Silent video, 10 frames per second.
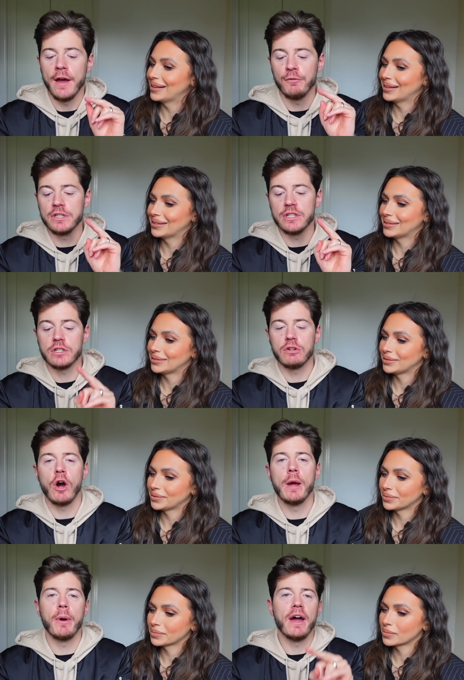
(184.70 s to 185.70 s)
Speaker 1: every
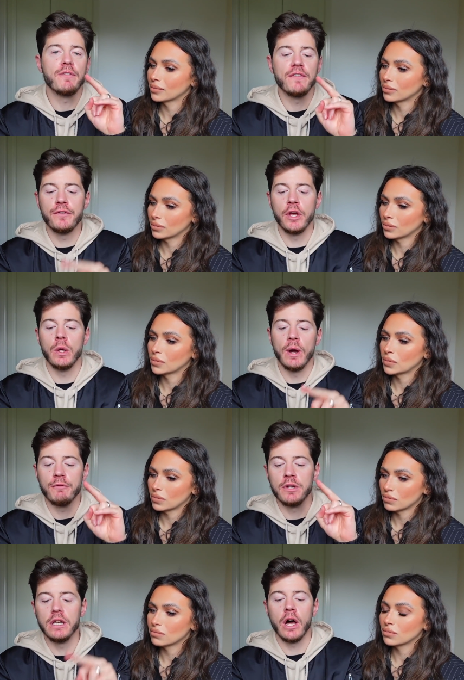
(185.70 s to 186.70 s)
subscriber, every view,
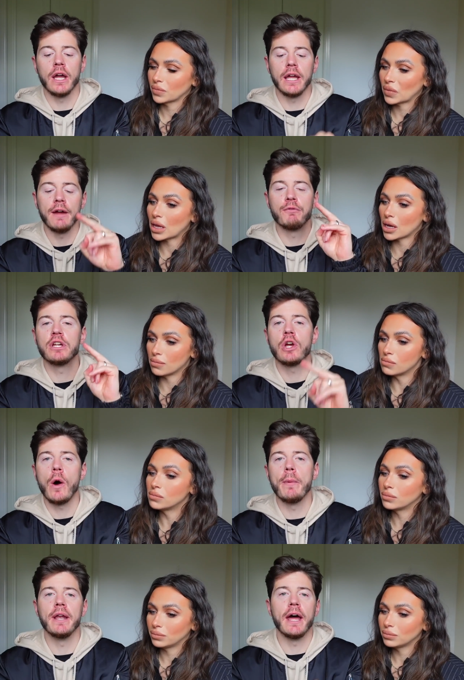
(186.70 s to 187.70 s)
every like, yeah. every
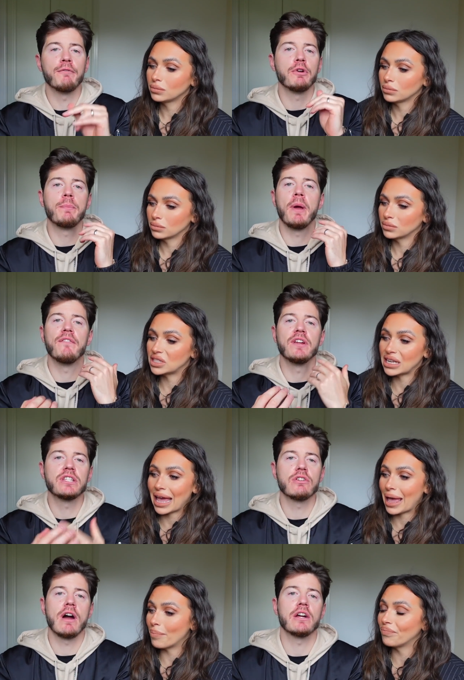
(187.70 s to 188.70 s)
comment, every bit of
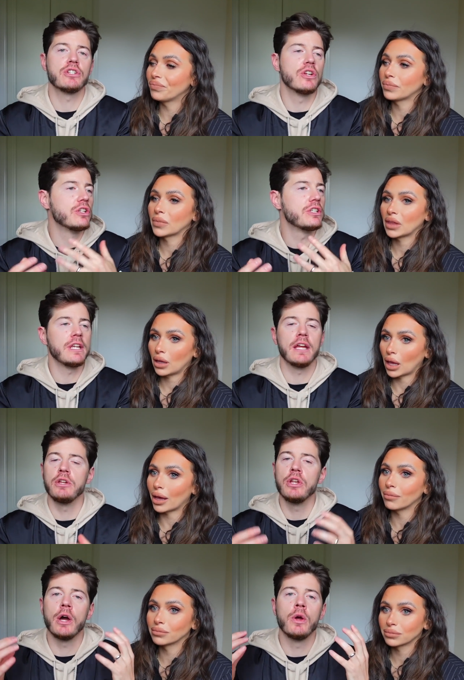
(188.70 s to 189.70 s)
DM. interaction. Do you,
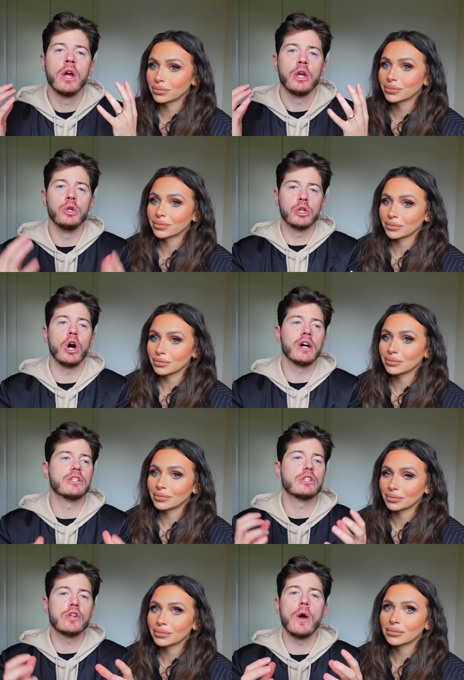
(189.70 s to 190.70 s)
you know, you
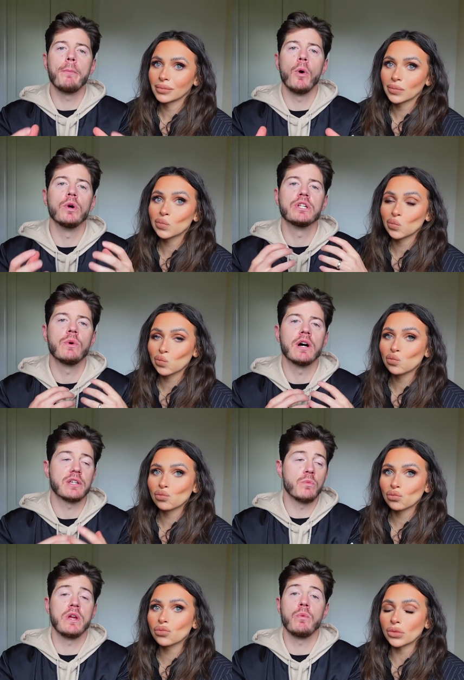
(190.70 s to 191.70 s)
guys are so important to
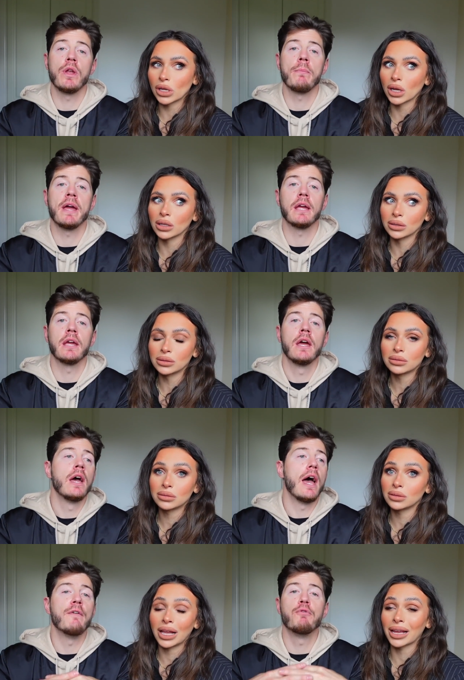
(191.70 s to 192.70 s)
us, and we want to make
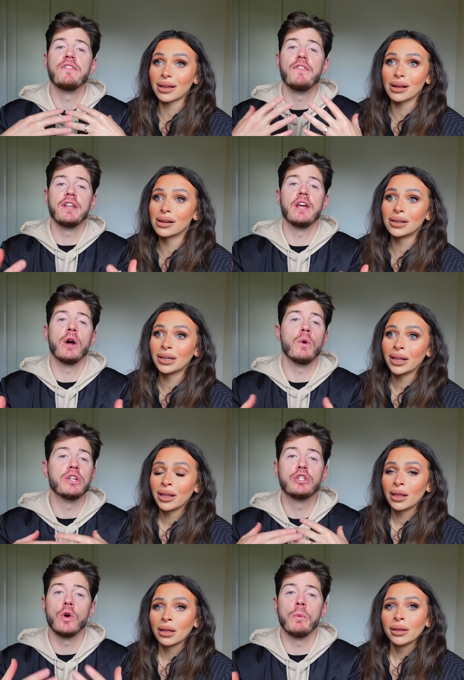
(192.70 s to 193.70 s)
every video
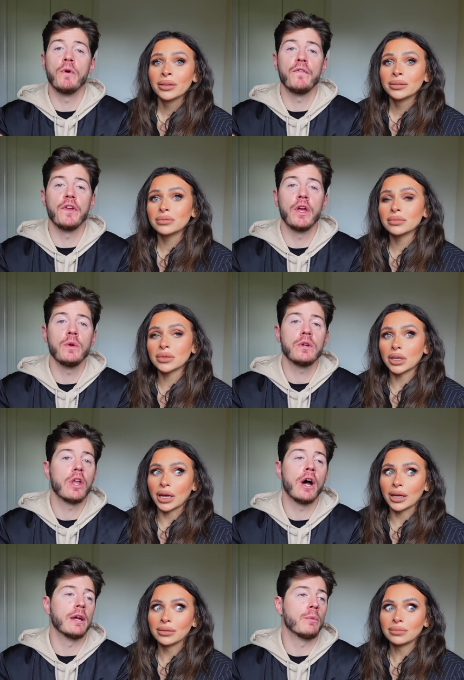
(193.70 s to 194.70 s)
enjoyable for you.
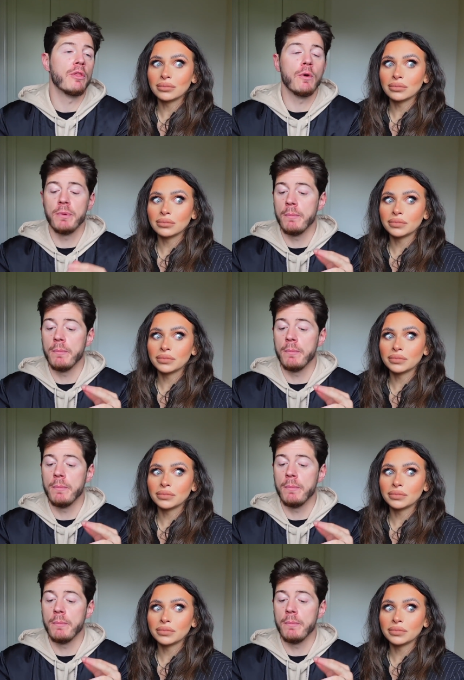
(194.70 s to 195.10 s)
Like whether it